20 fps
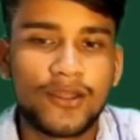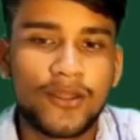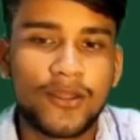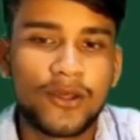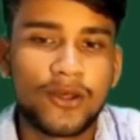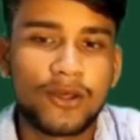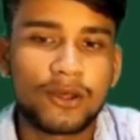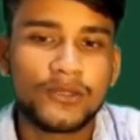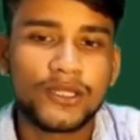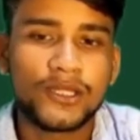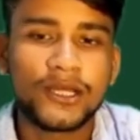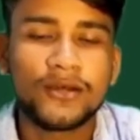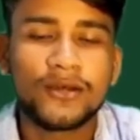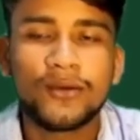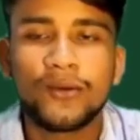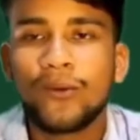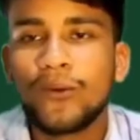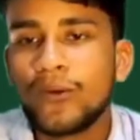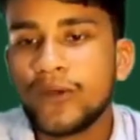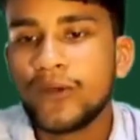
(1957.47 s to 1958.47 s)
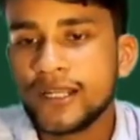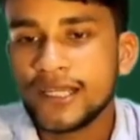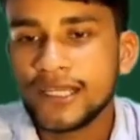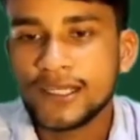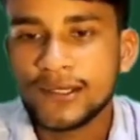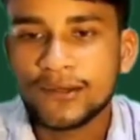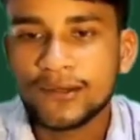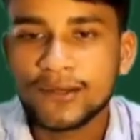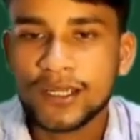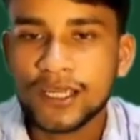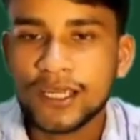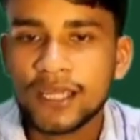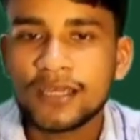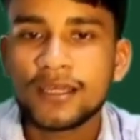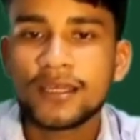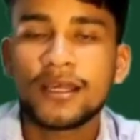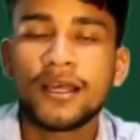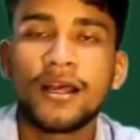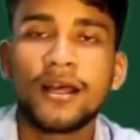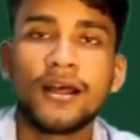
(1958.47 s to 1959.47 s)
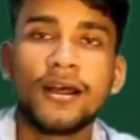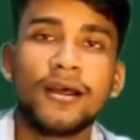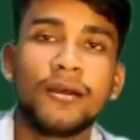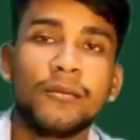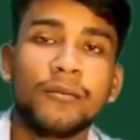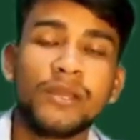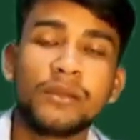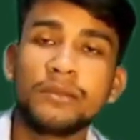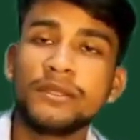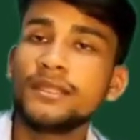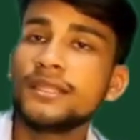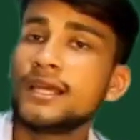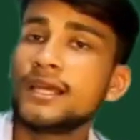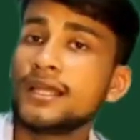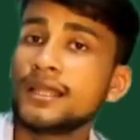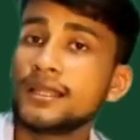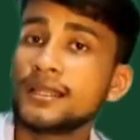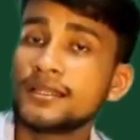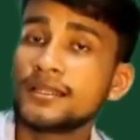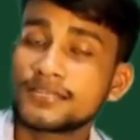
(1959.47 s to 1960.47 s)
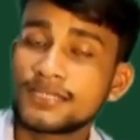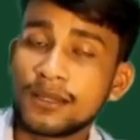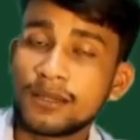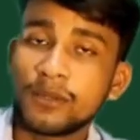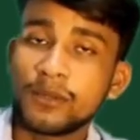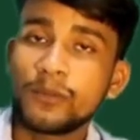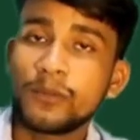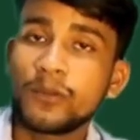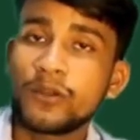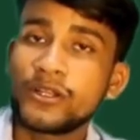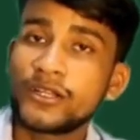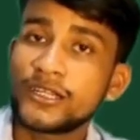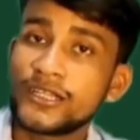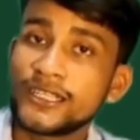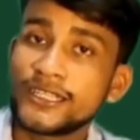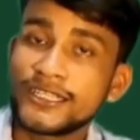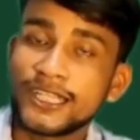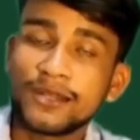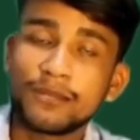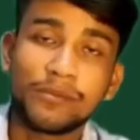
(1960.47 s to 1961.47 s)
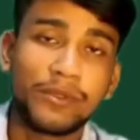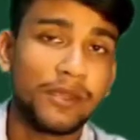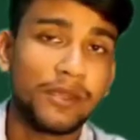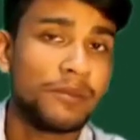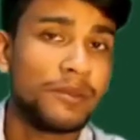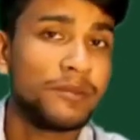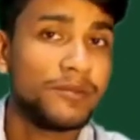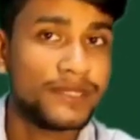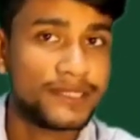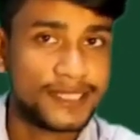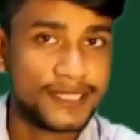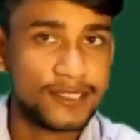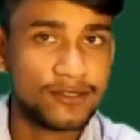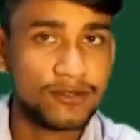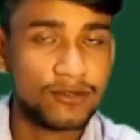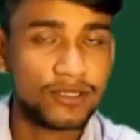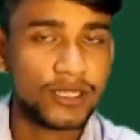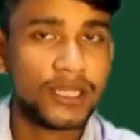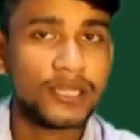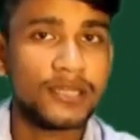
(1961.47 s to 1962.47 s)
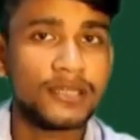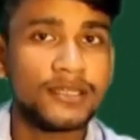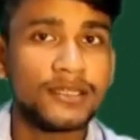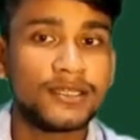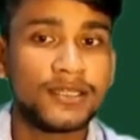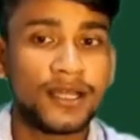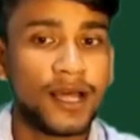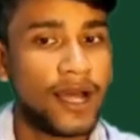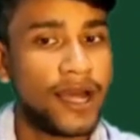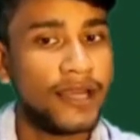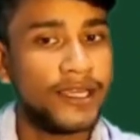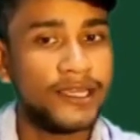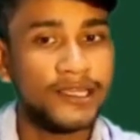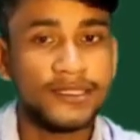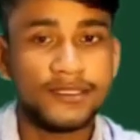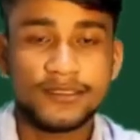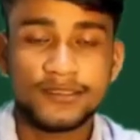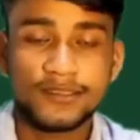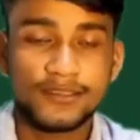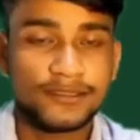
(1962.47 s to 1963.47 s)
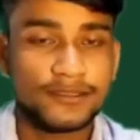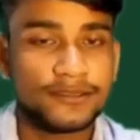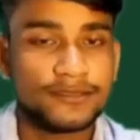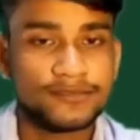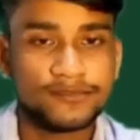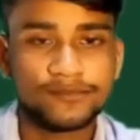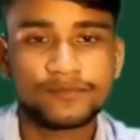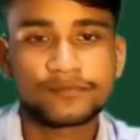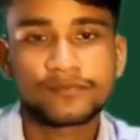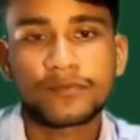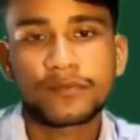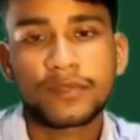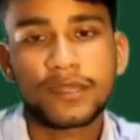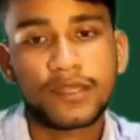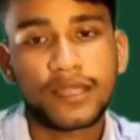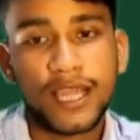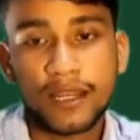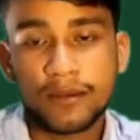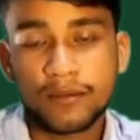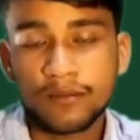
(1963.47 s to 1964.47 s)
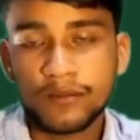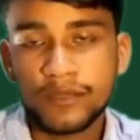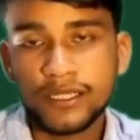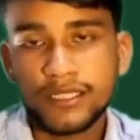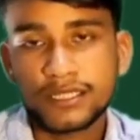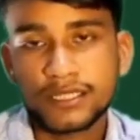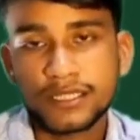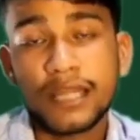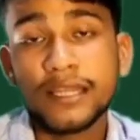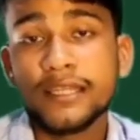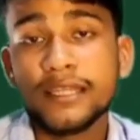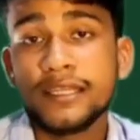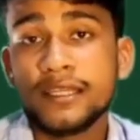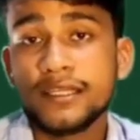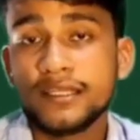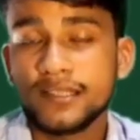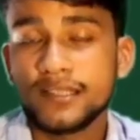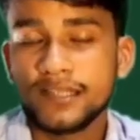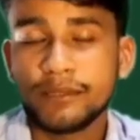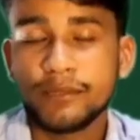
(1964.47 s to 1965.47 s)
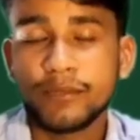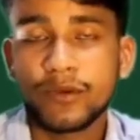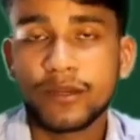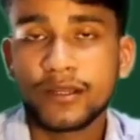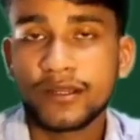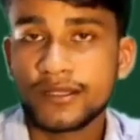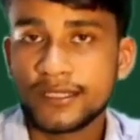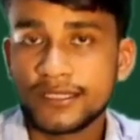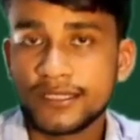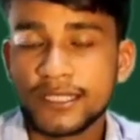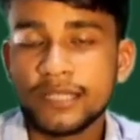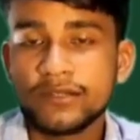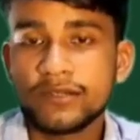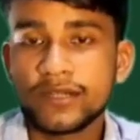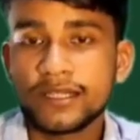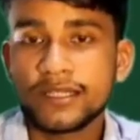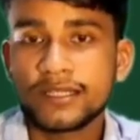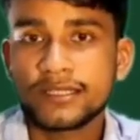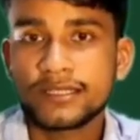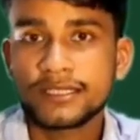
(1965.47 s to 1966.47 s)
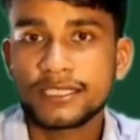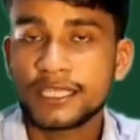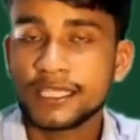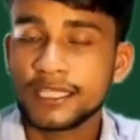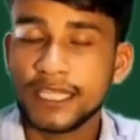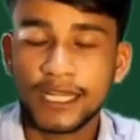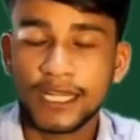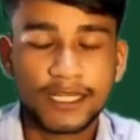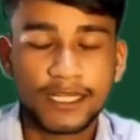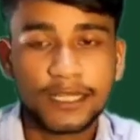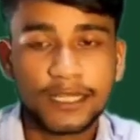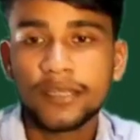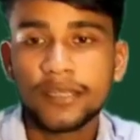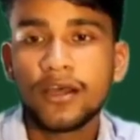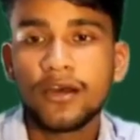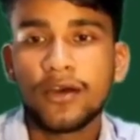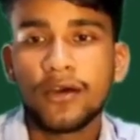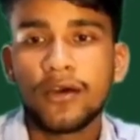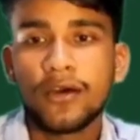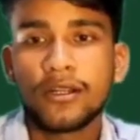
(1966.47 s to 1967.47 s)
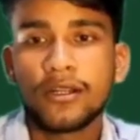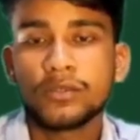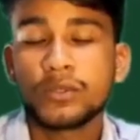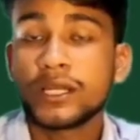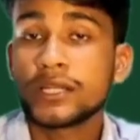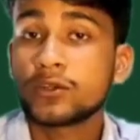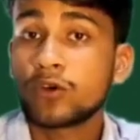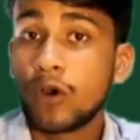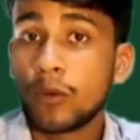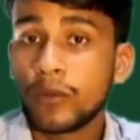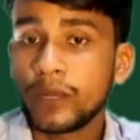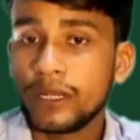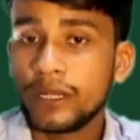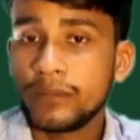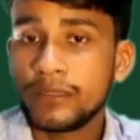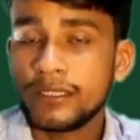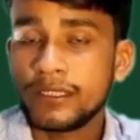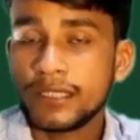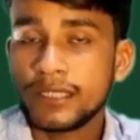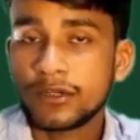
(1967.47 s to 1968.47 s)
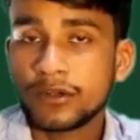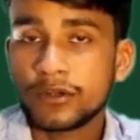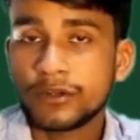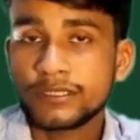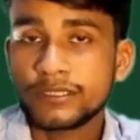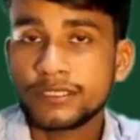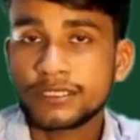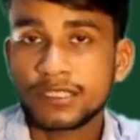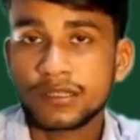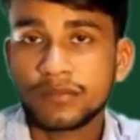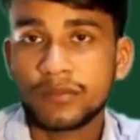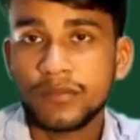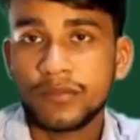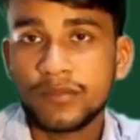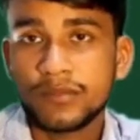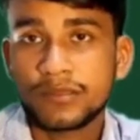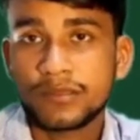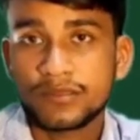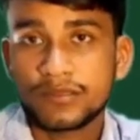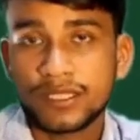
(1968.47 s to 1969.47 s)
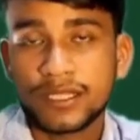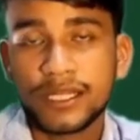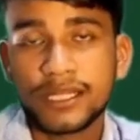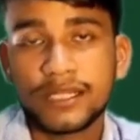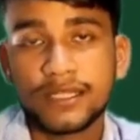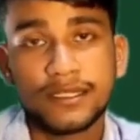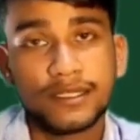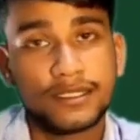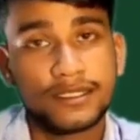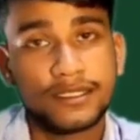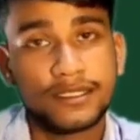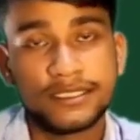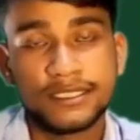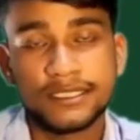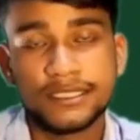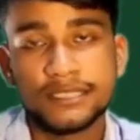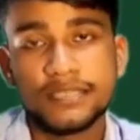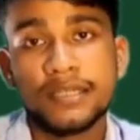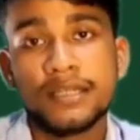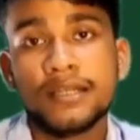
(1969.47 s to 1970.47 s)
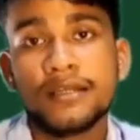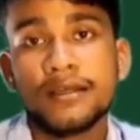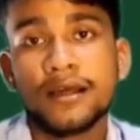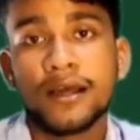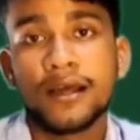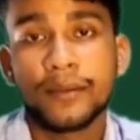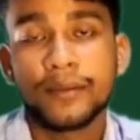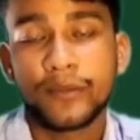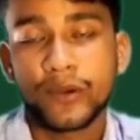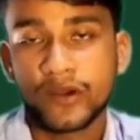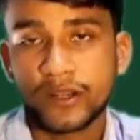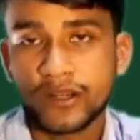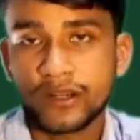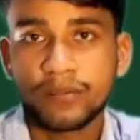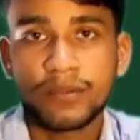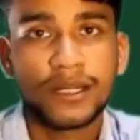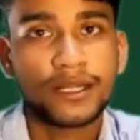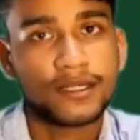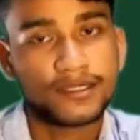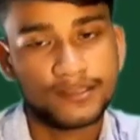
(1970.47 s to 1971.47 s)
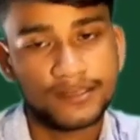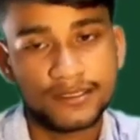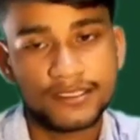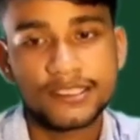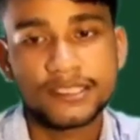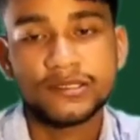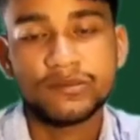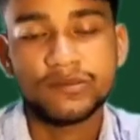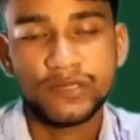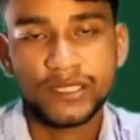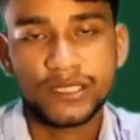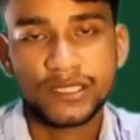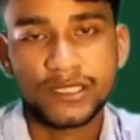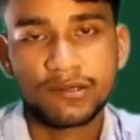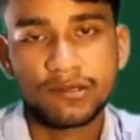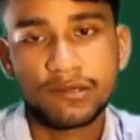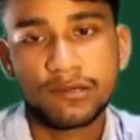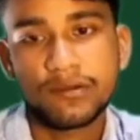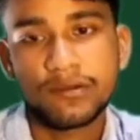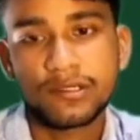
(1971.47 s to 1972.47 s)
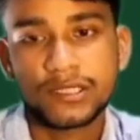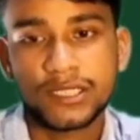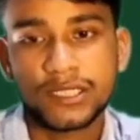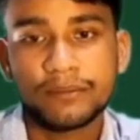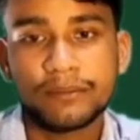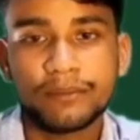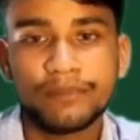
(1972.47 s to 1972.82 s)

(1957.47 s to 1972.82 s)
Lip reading: of the ODE, okay. Maybe there are some important result may be missing, okay. I can miss any important result, you can say that, or you can comment me in the comment section below, so that this is important but this is missed out, okay.